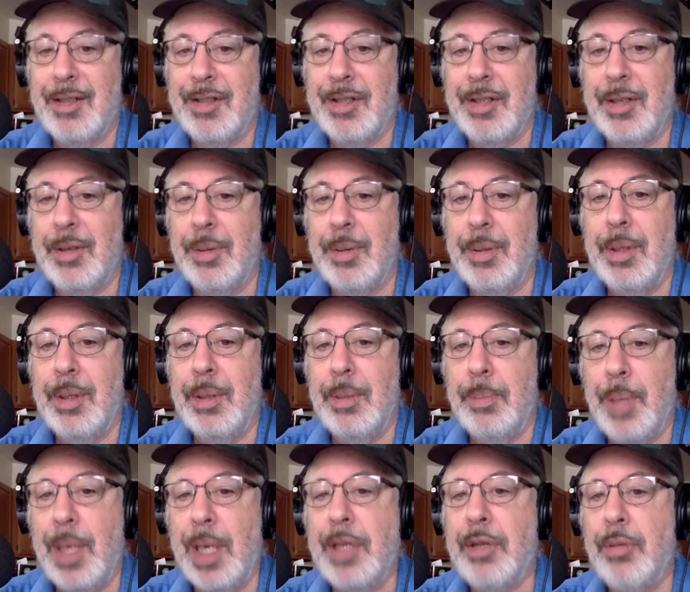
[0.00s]
So,
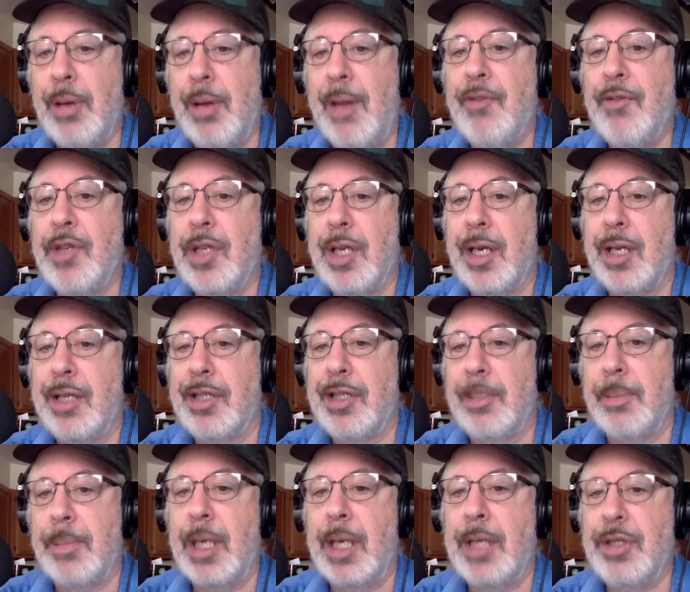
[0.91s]
breakthrough
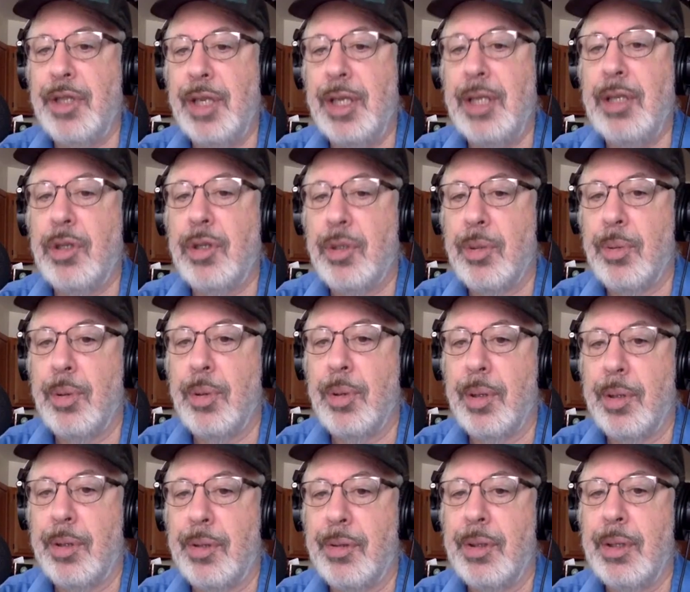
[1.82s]
advertising by Gene
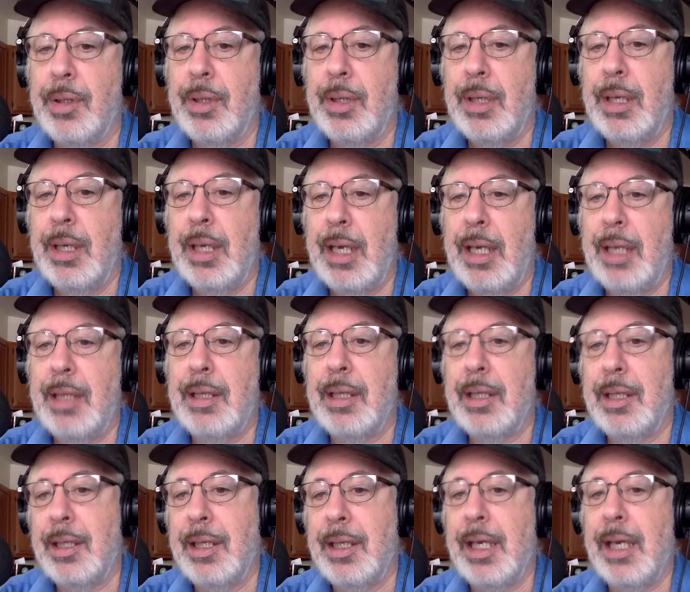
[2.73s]
Schwartz.
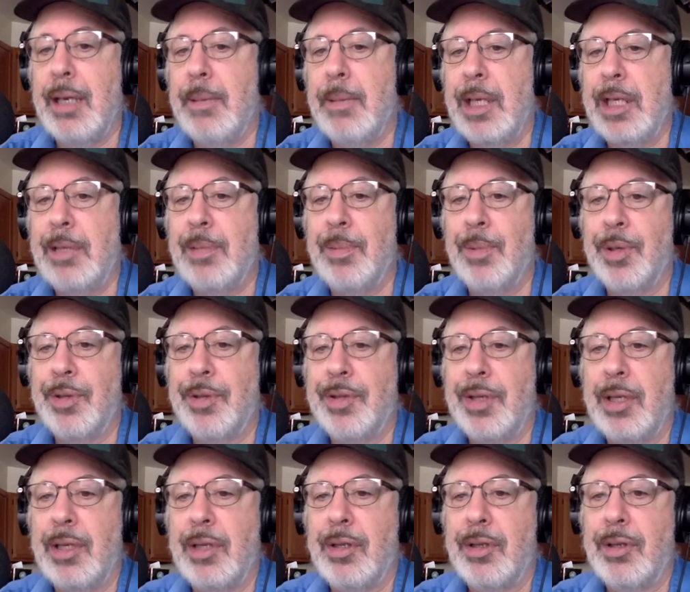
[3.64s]
And again, it makes more
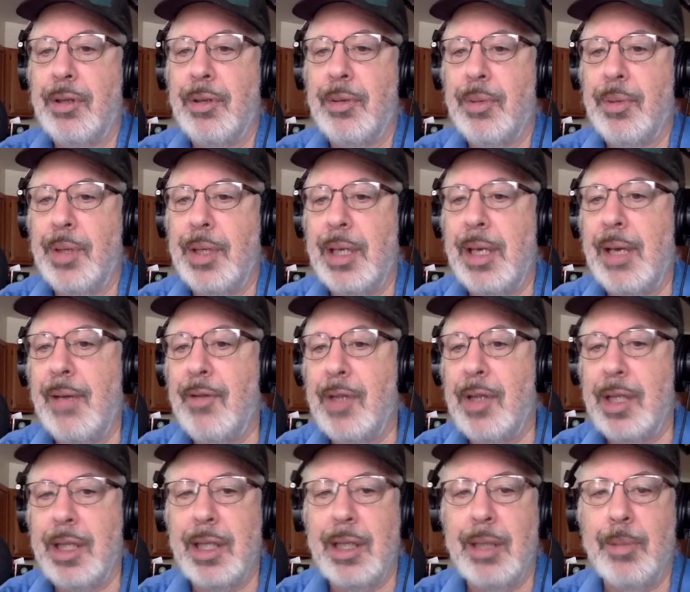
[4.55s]
sense when you
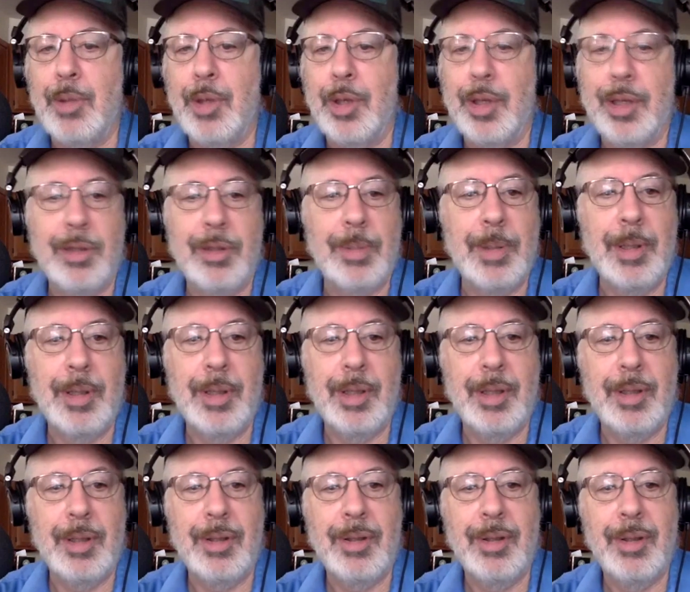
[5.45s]
have a little more
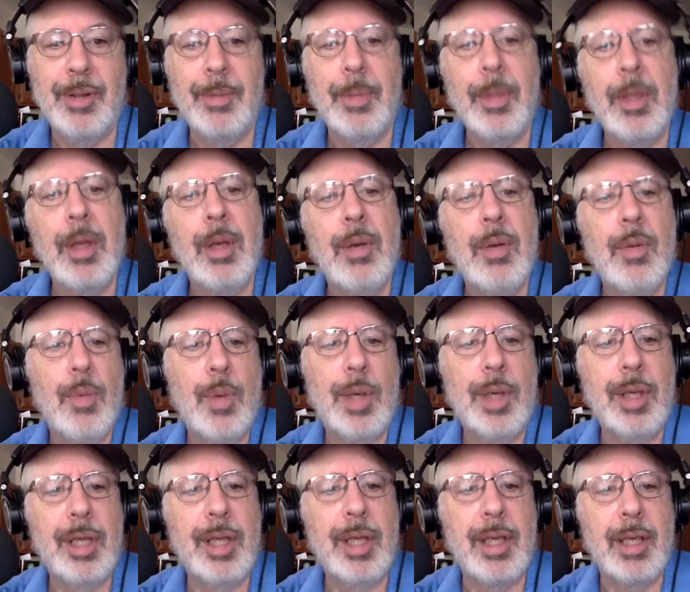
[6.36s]
experience.
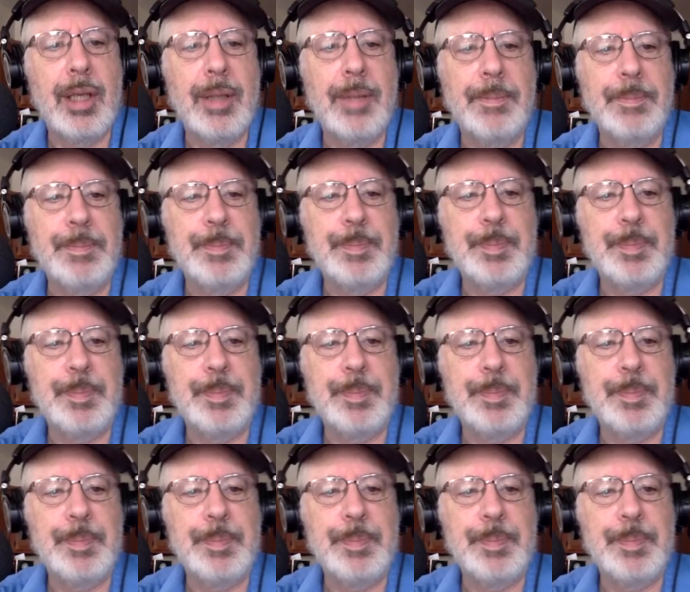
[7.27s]
What do you think?